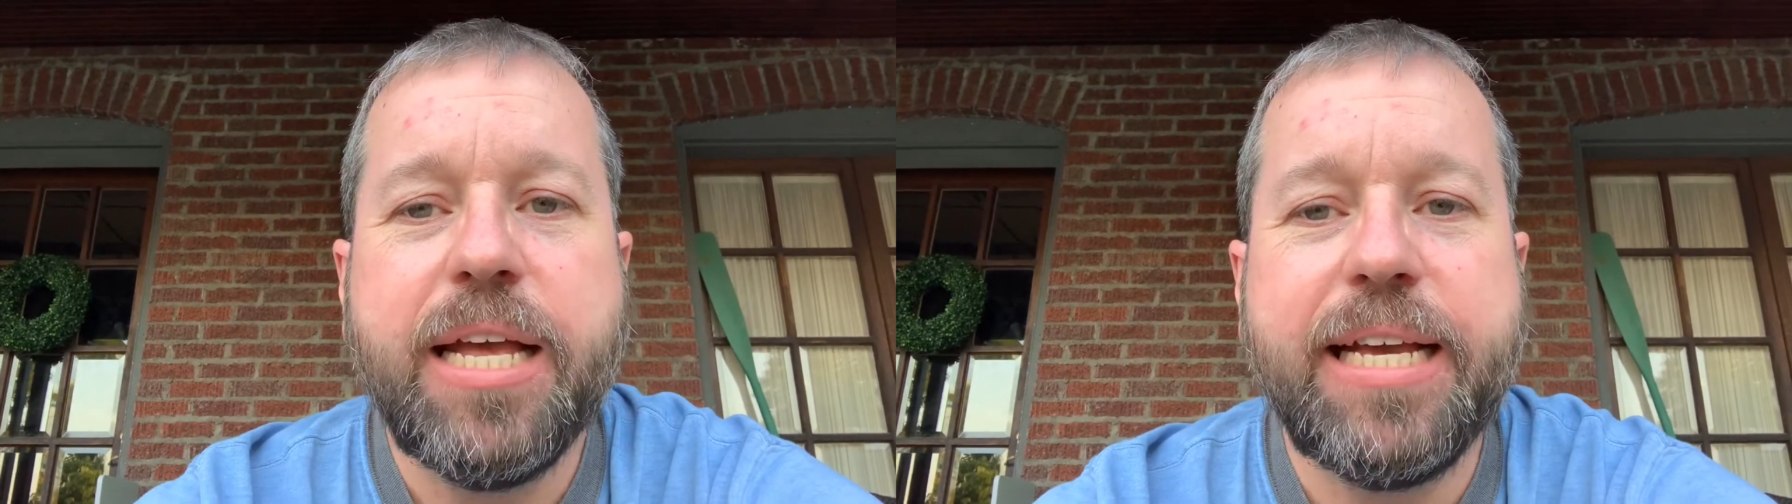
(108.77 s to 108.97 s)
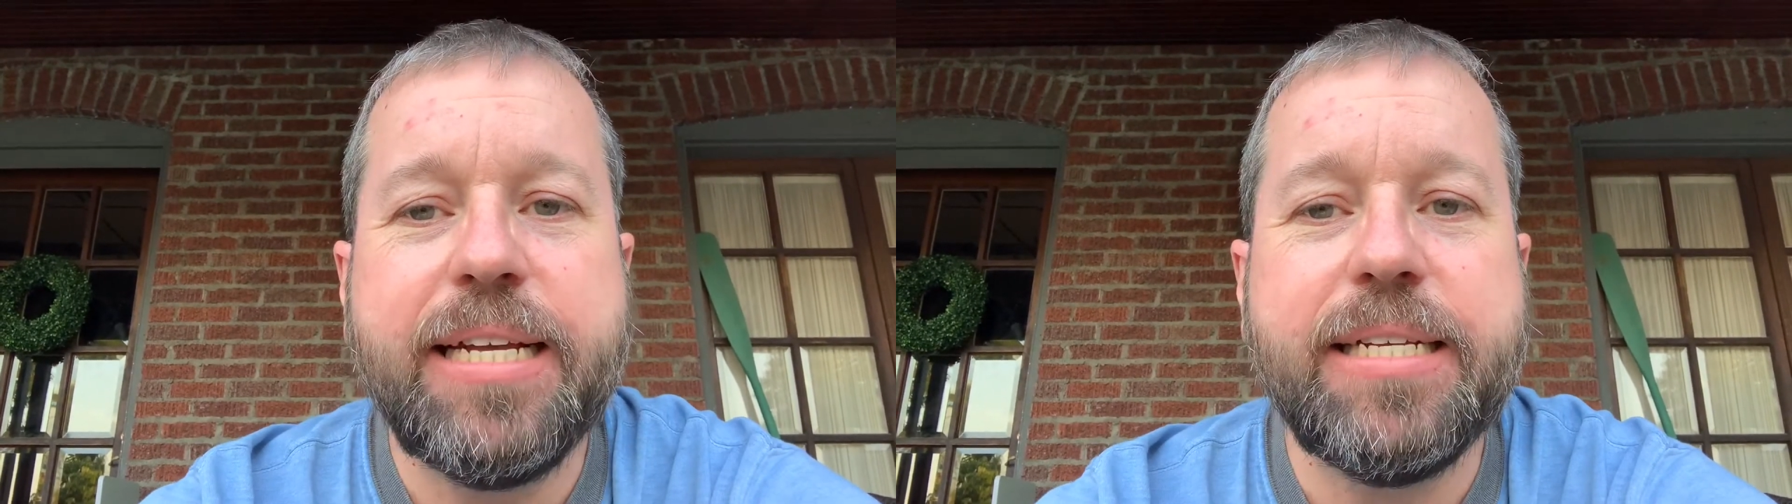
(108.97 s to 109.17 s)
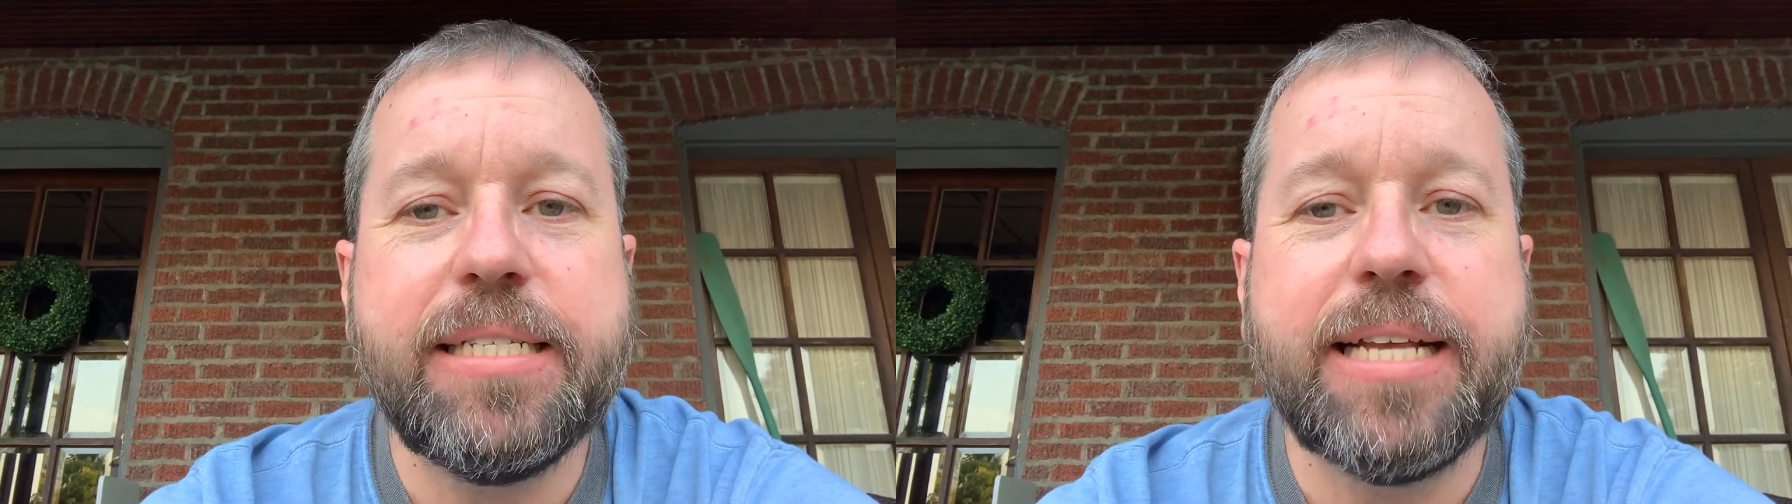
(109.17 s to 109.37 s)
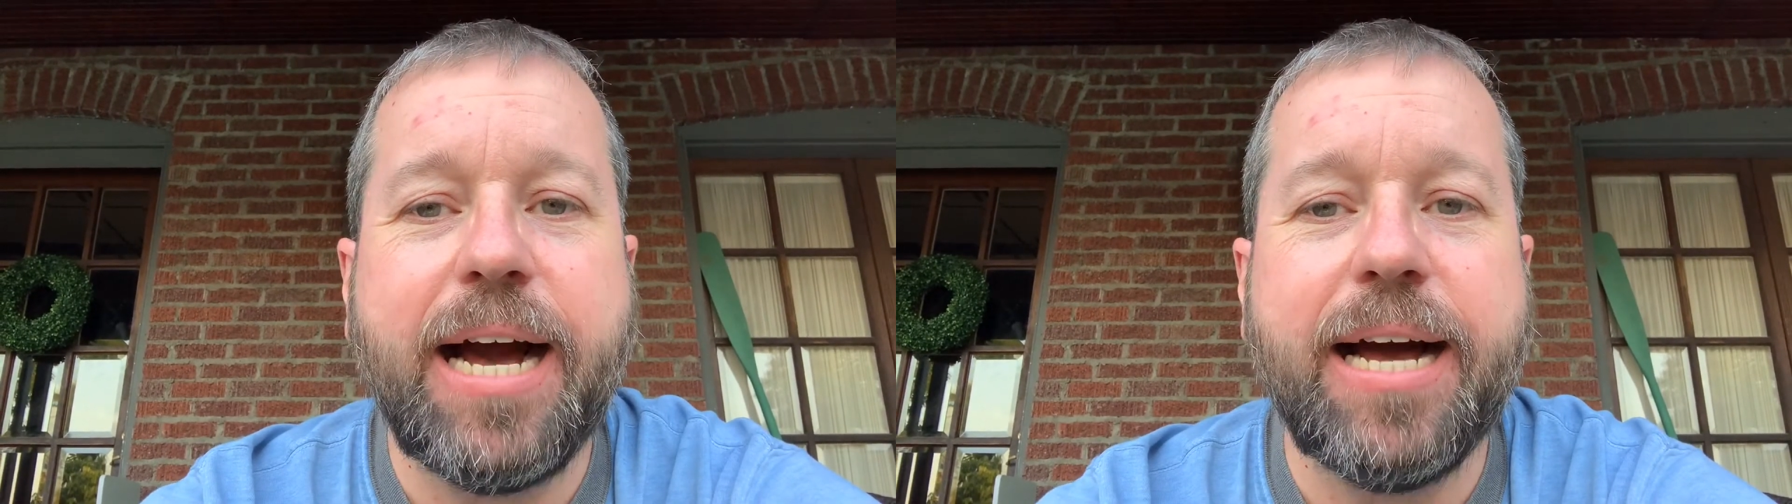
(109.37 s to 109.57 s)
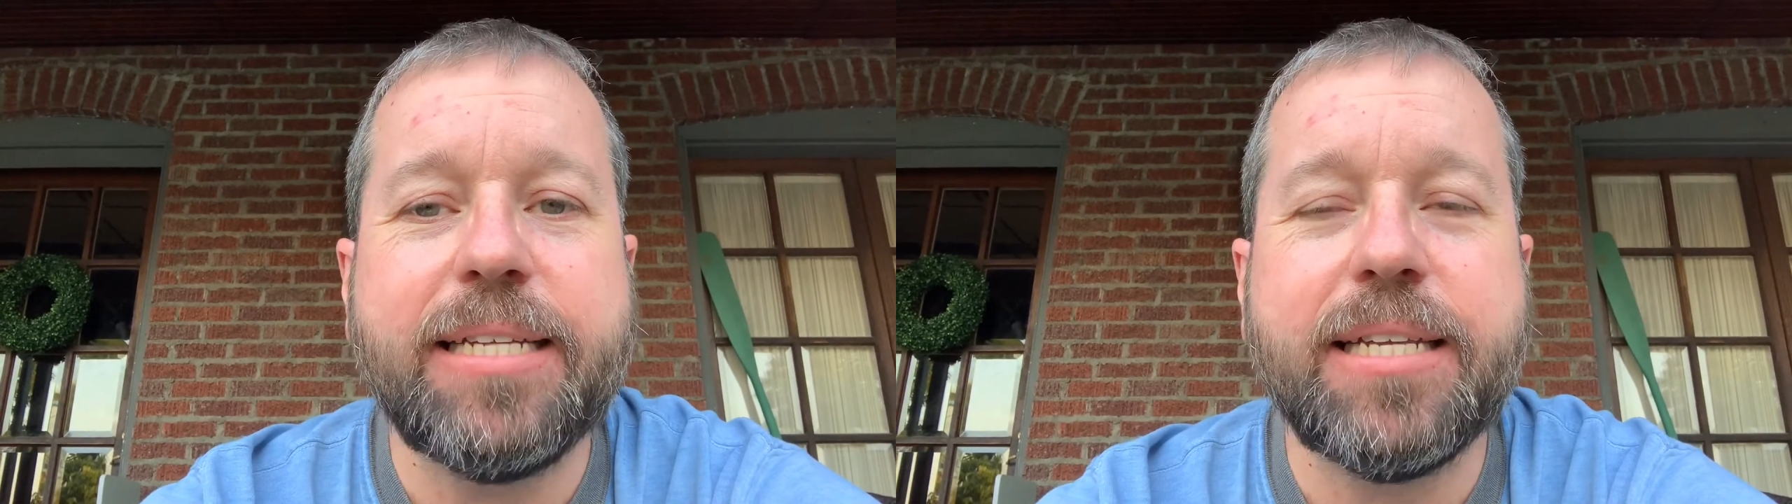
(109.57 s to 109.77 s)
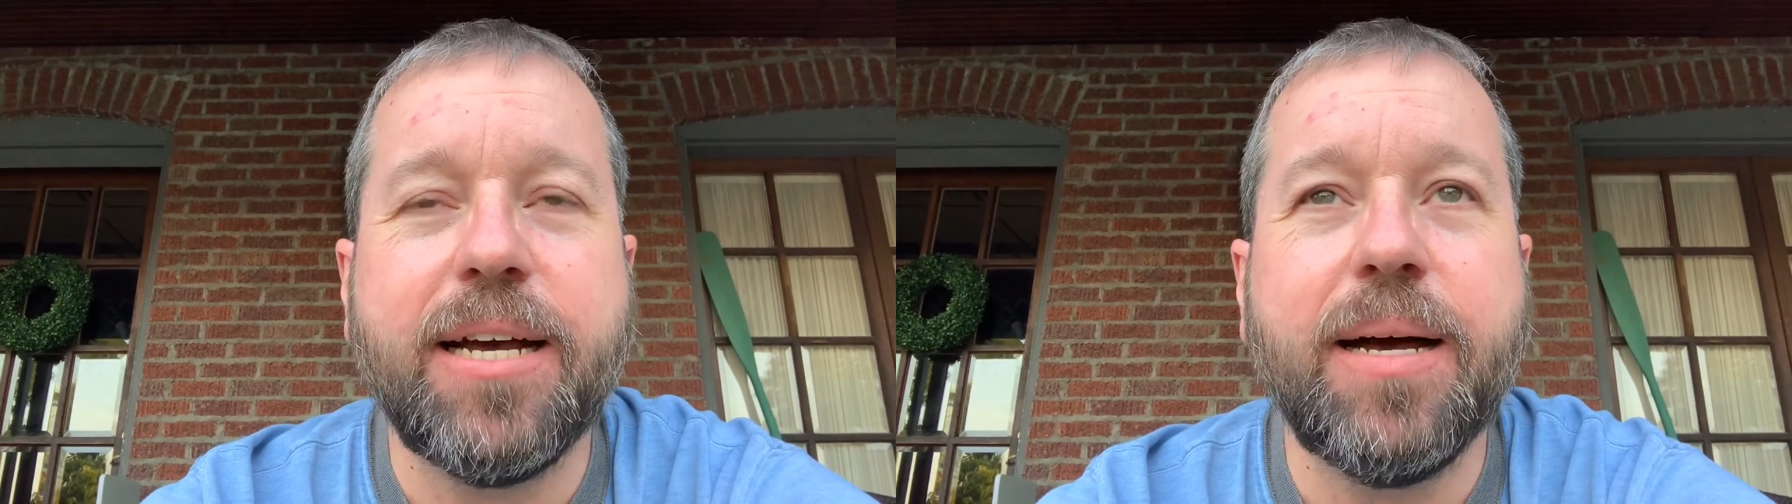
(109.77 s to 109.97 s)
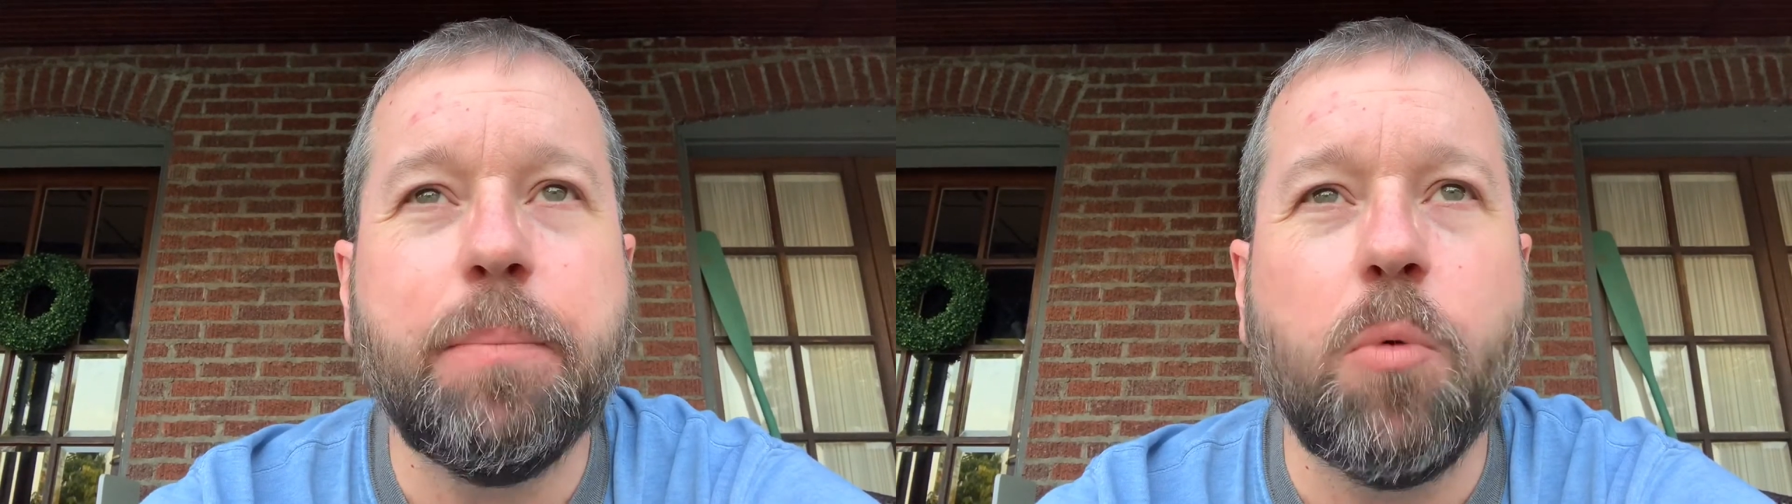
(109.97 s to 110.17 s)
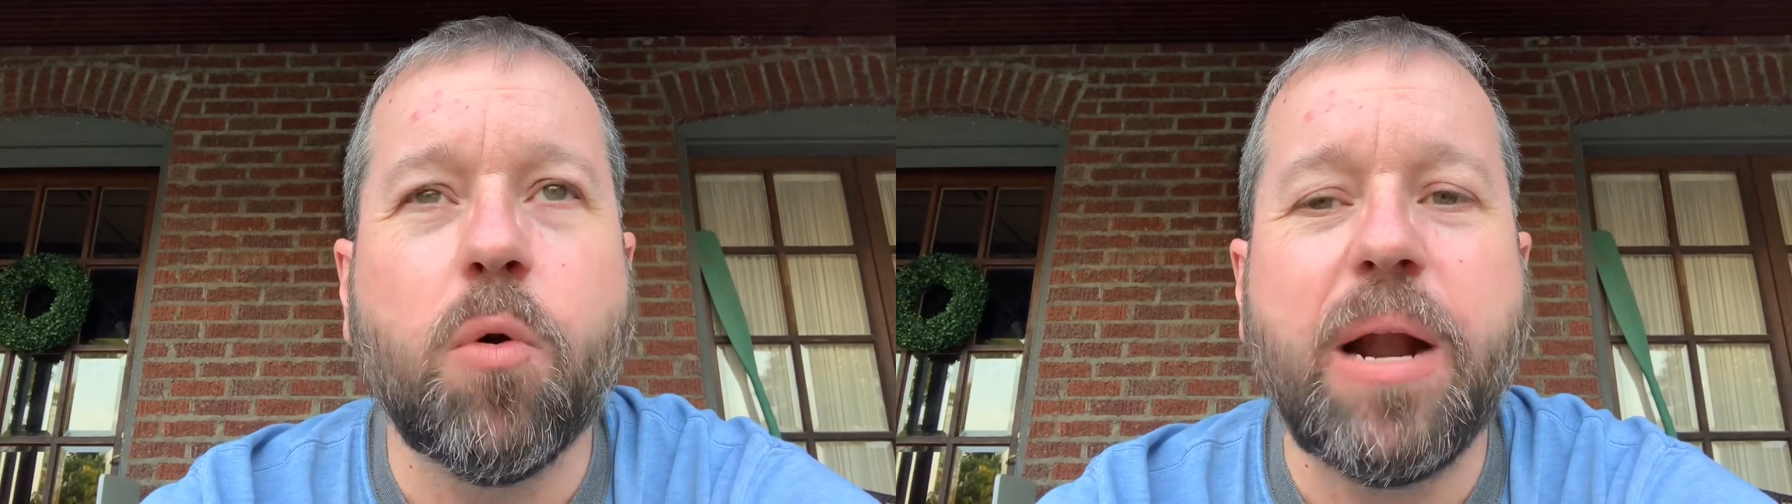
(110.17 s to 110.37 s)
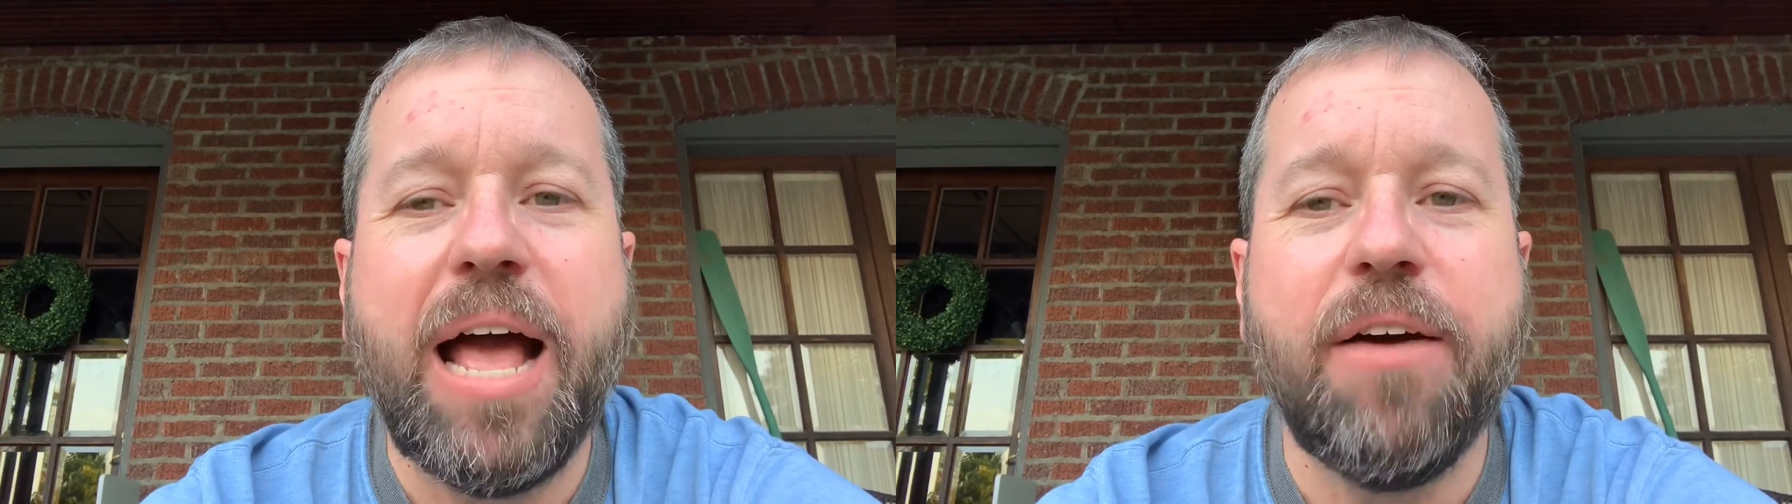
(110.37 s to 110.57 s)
He's got more